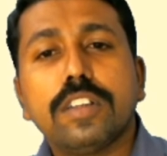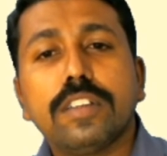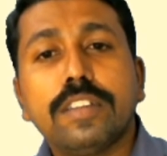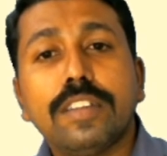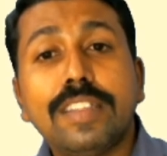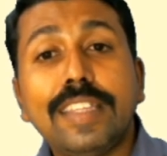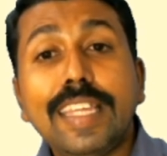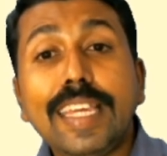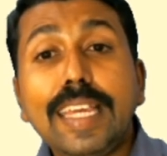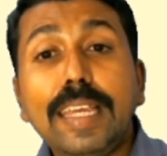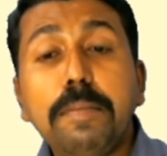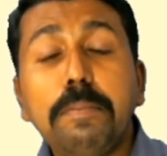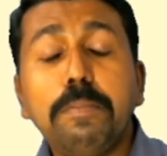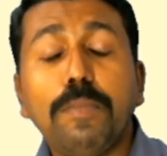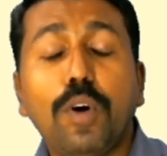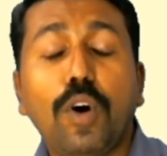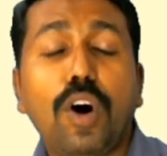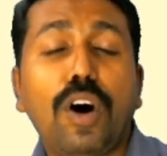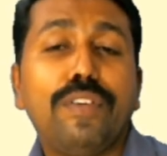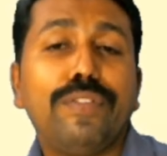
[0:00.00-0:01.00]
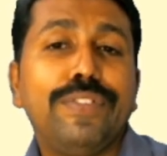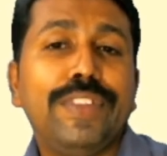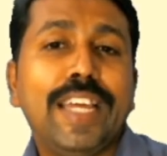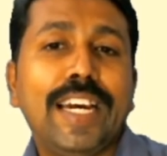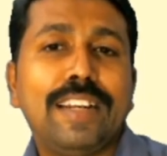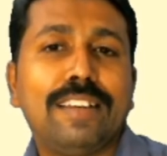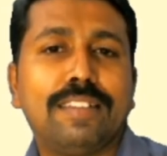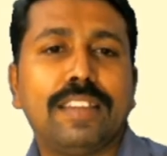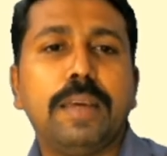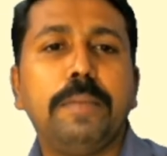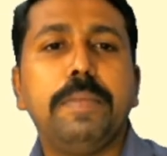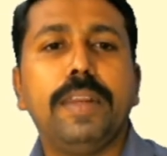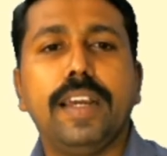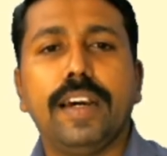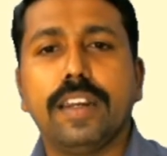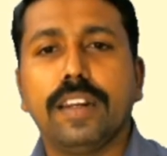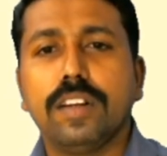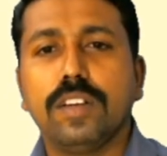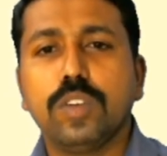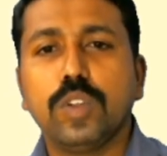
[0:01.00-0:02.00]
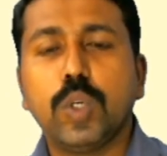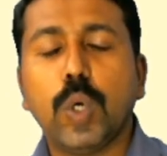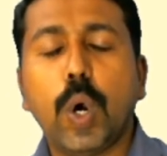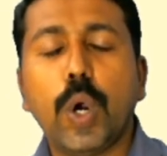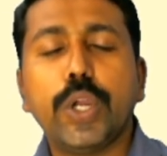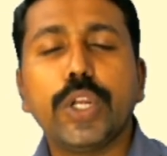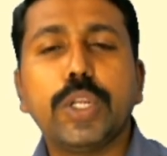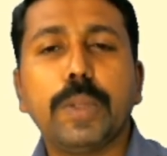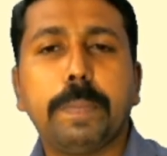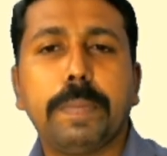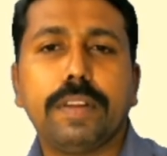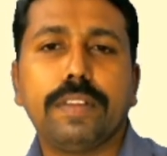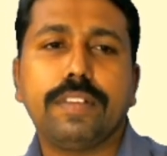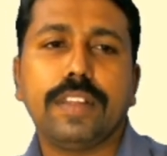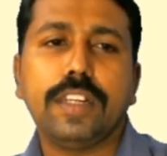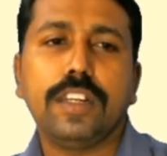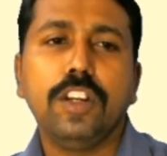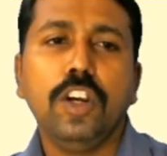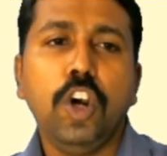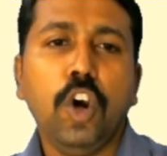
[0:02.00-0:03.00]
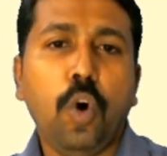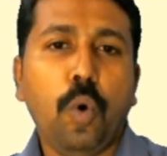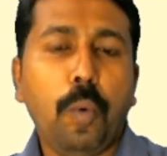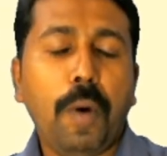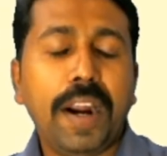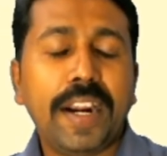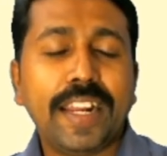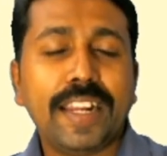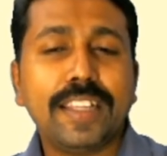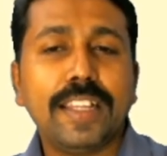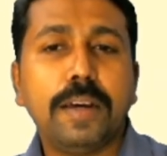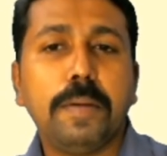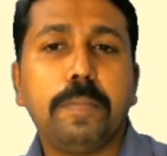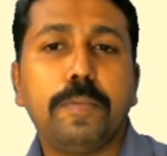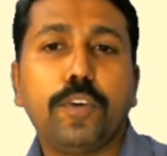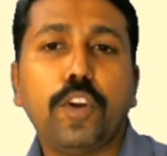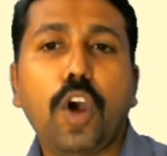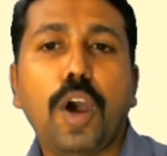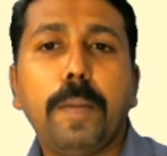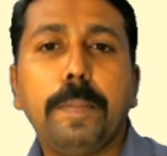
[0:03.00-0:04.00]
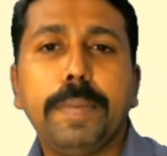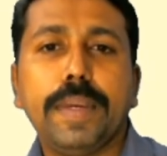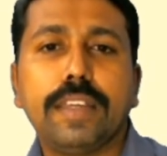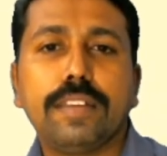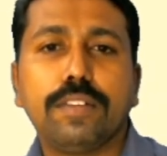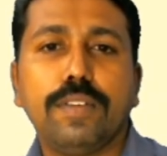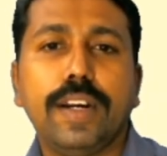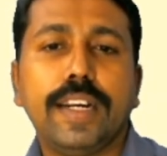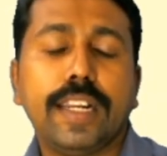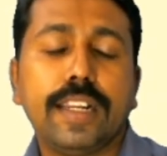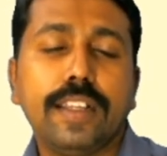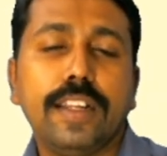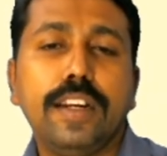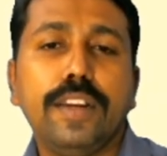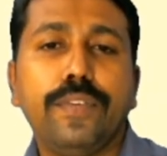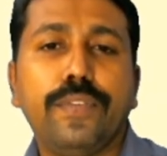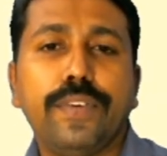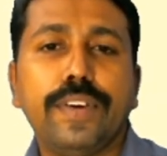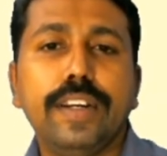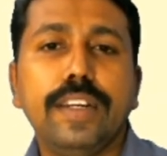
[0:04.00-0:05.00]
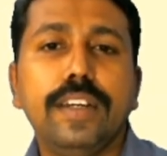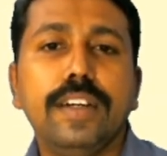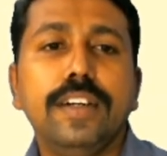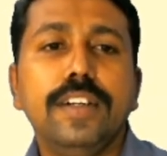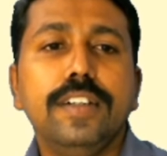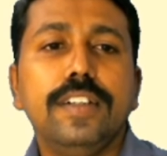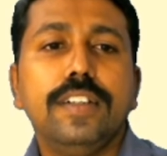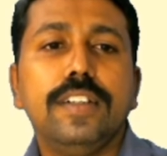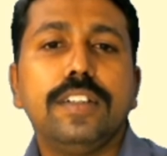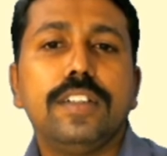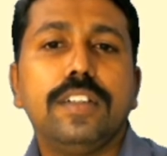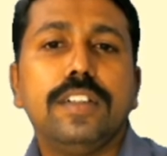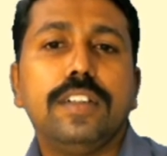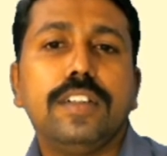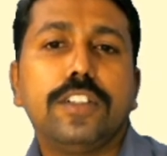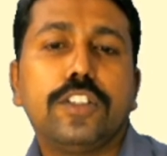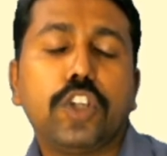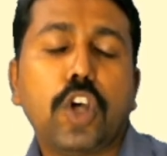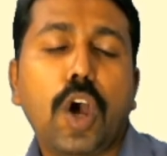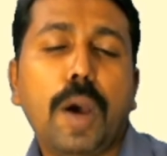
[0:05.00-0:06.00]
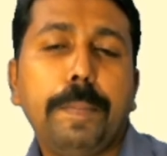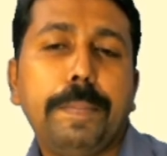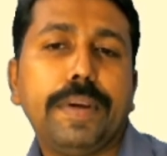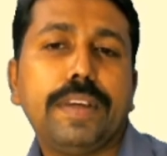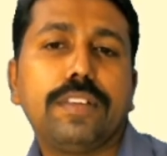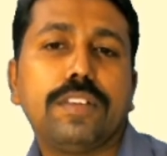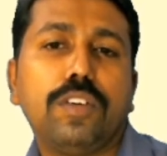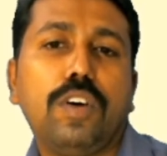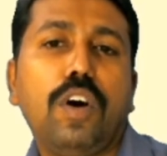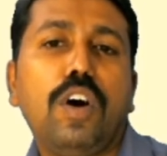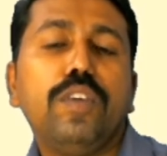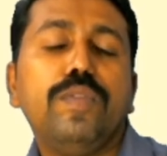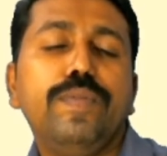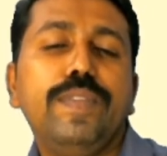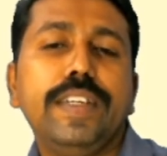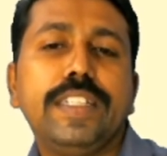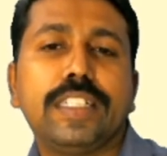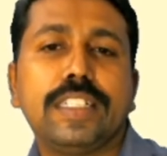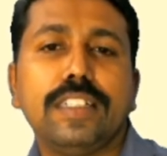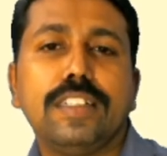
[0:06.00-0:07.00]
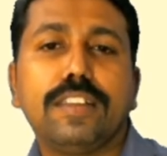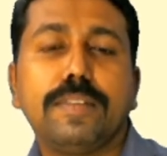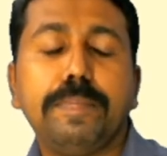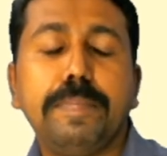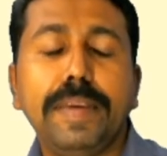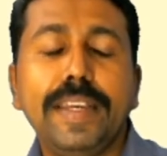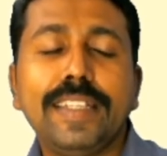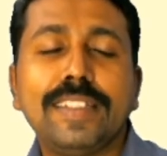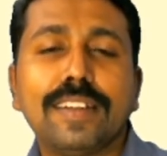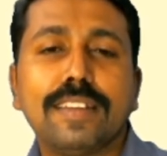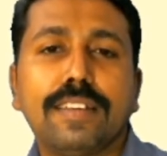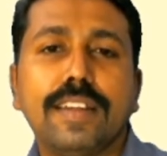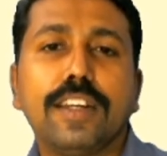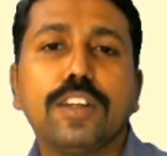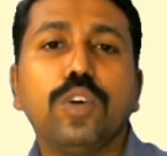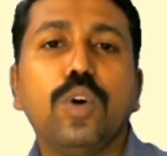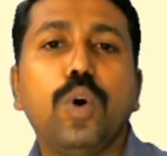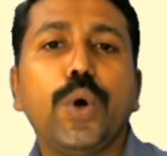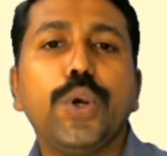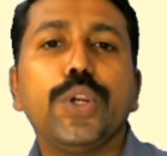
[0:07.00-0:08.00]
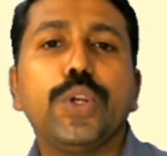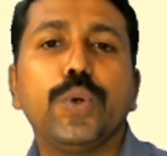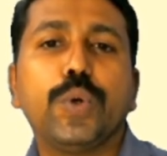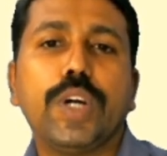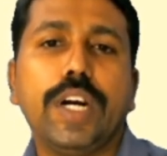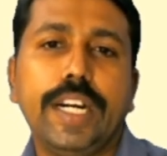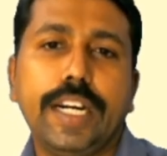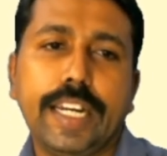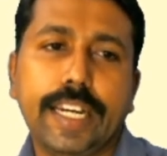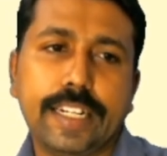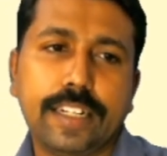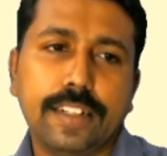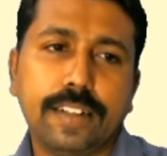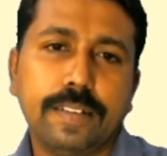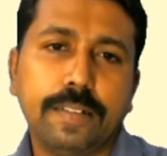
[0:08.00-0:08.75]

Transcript: theme of that seminar going to present. What are the topics? What are the different topics on which speeches are going to conduct?